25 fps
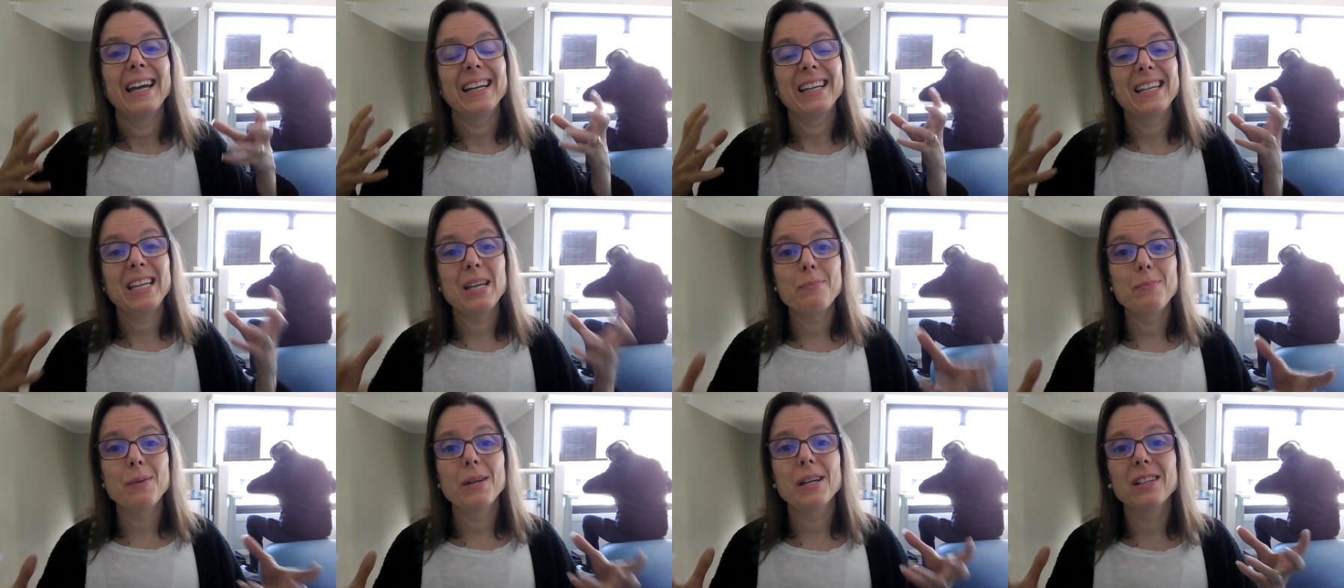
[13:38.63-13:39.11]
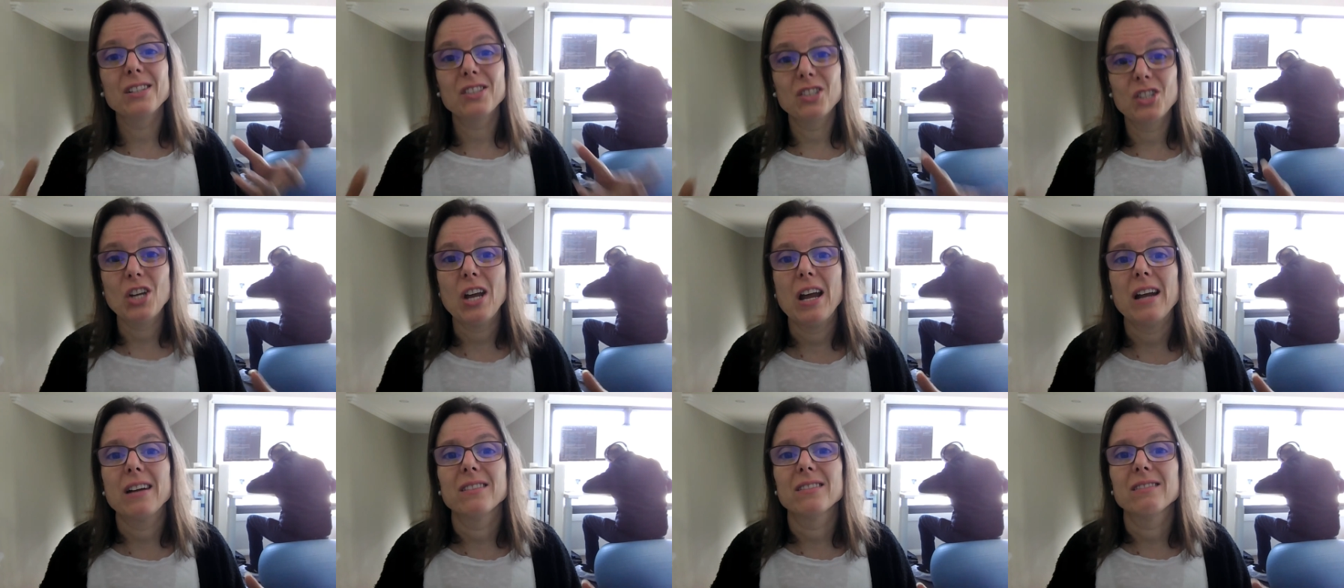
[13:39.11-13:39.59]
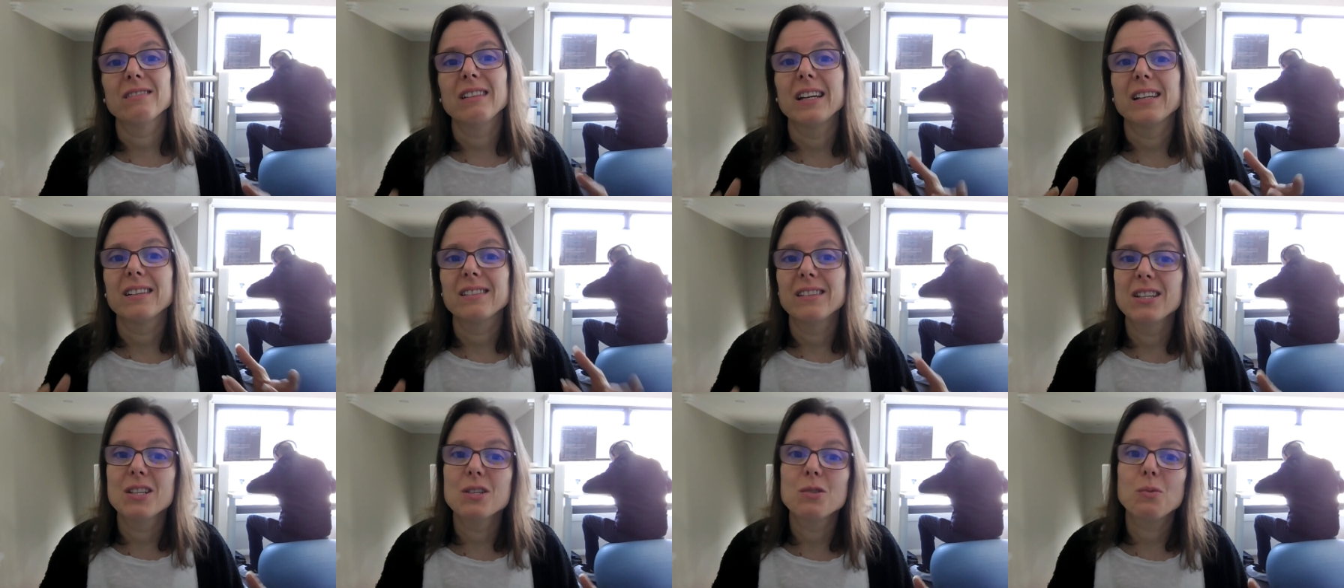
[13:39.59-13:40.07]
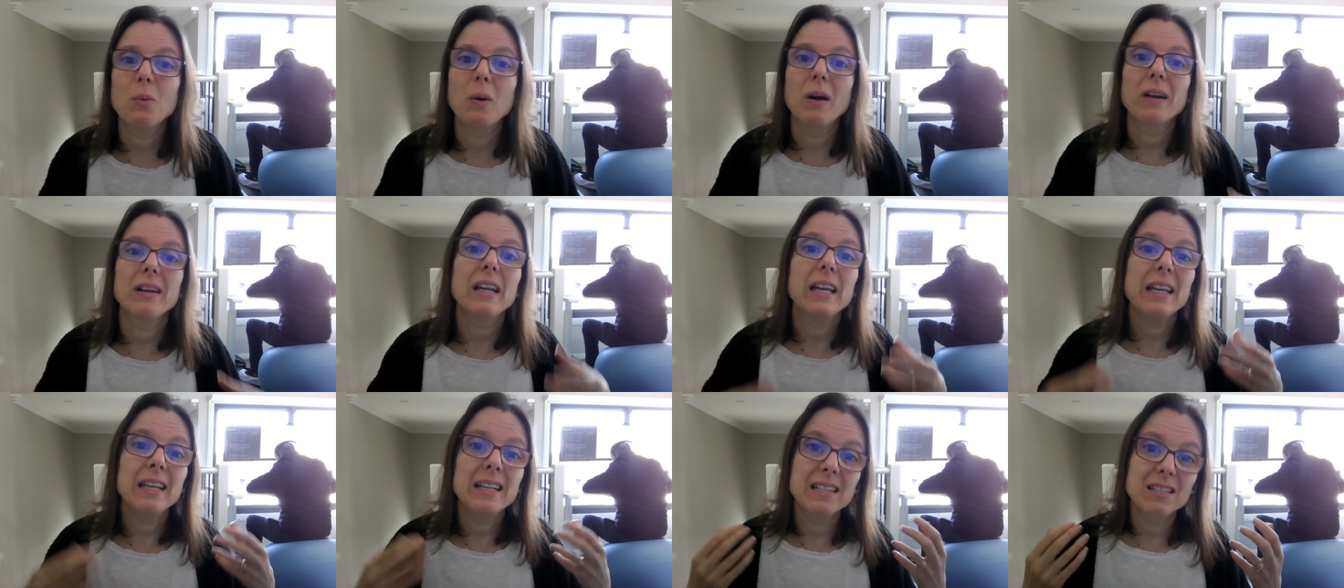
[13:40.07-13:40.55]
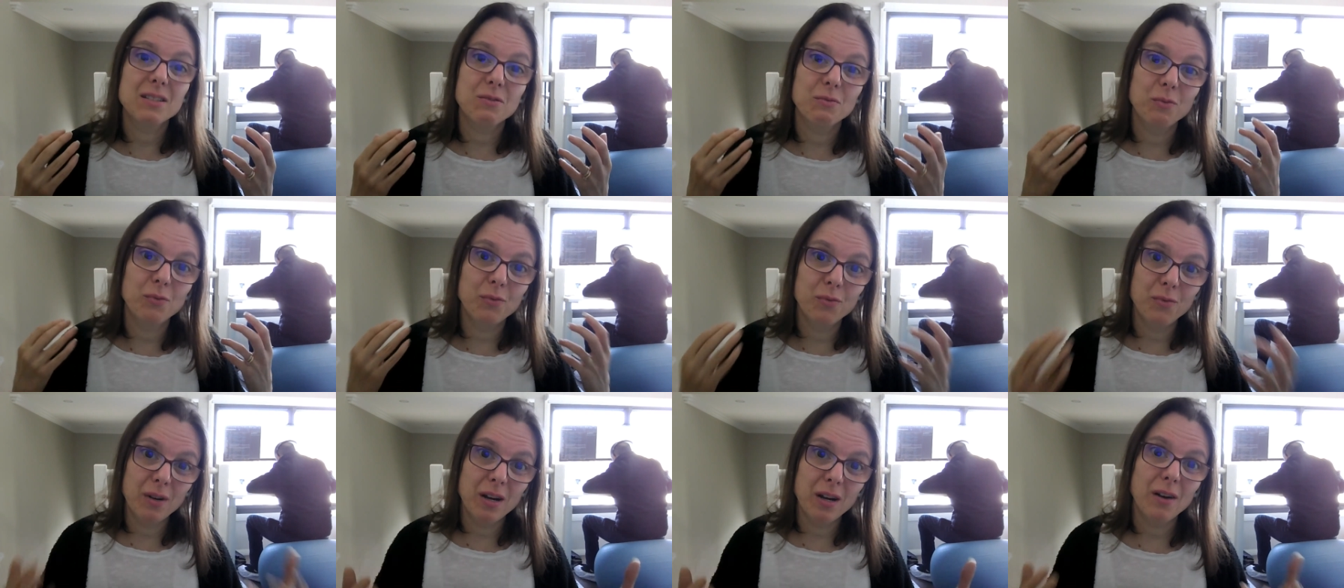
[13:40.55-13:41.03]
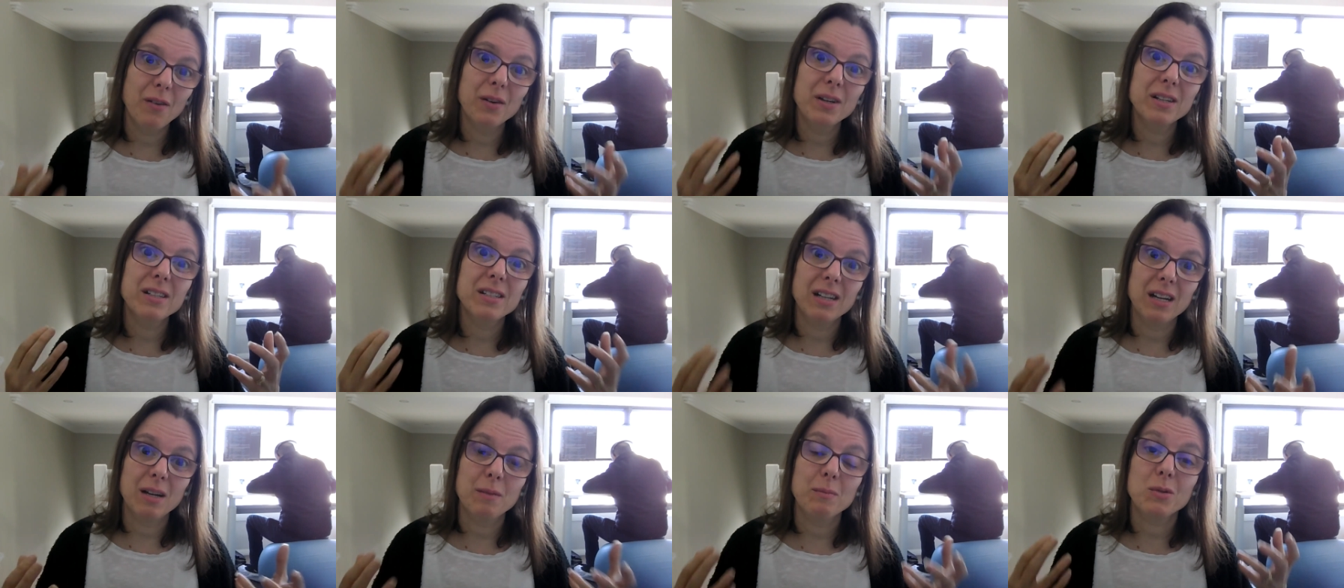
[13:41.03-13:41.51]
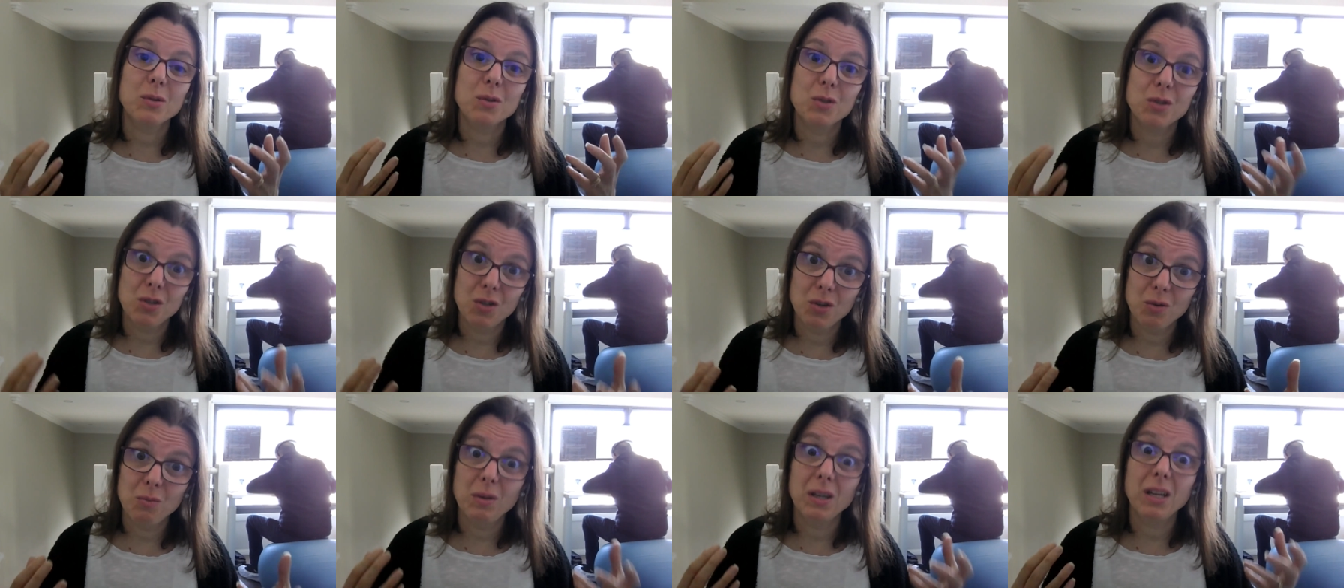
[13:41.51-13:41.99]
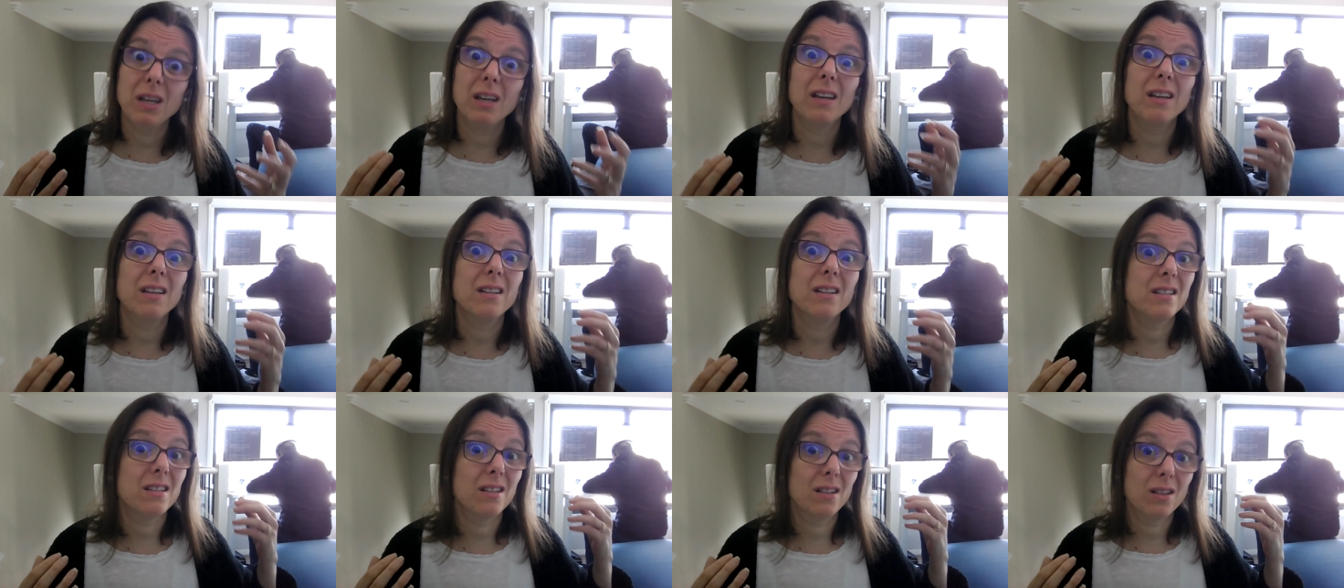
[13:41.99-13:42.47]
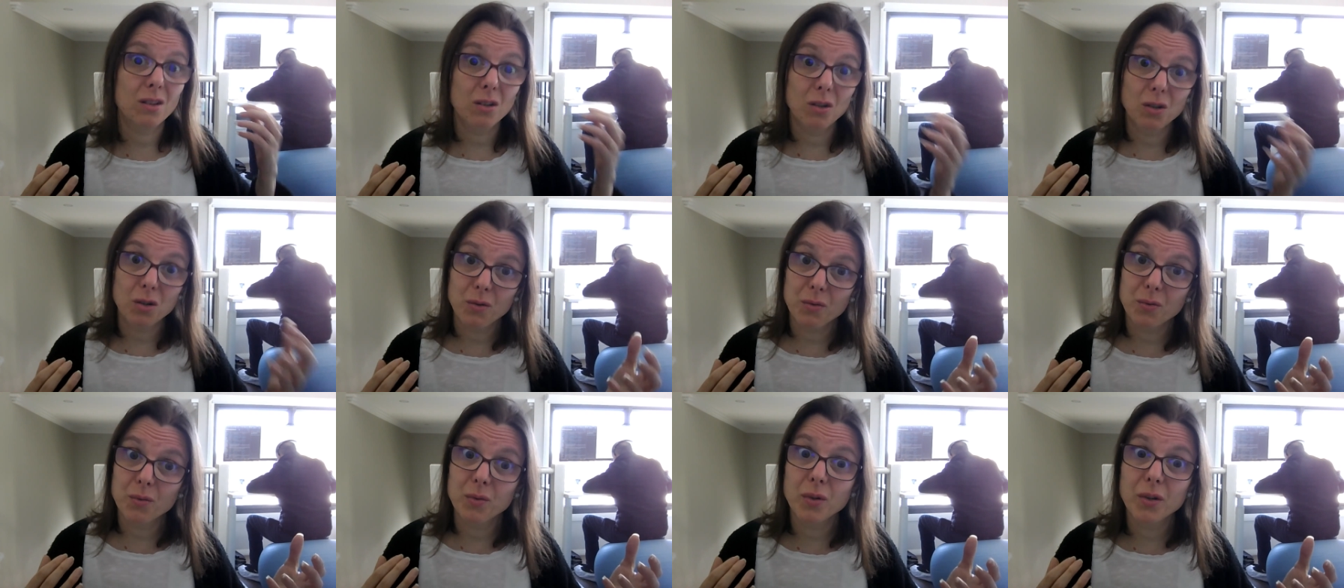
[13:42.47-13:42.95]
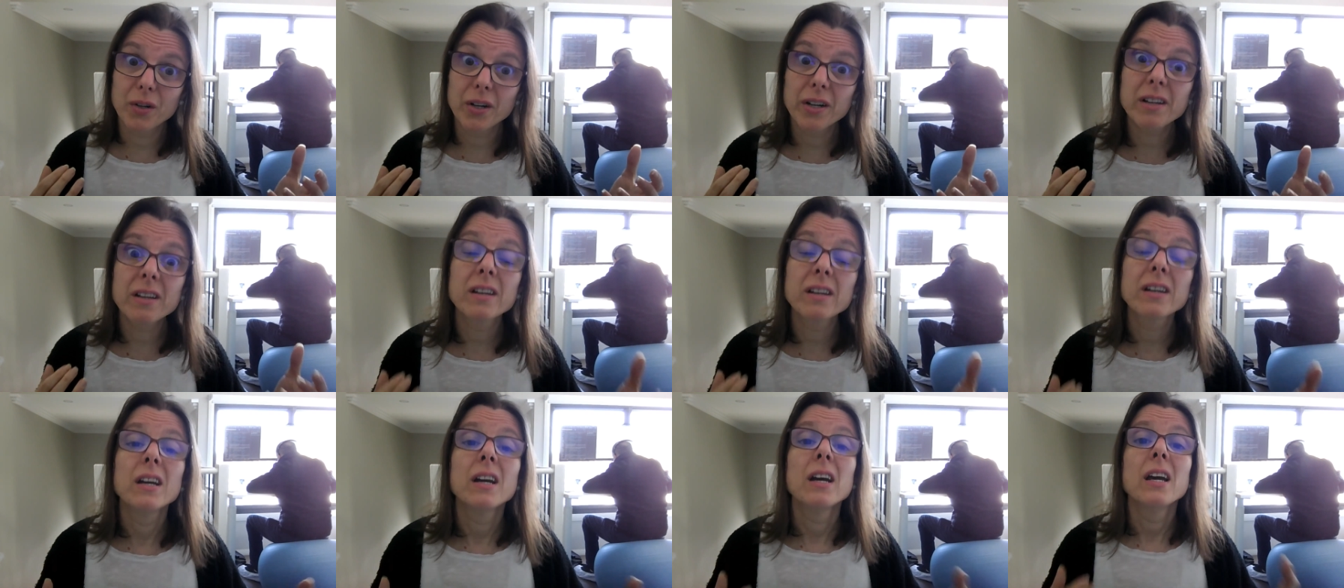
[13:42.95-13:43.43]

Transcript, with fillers: Keeping a channel like this one is very time consuming. It's a lot of work.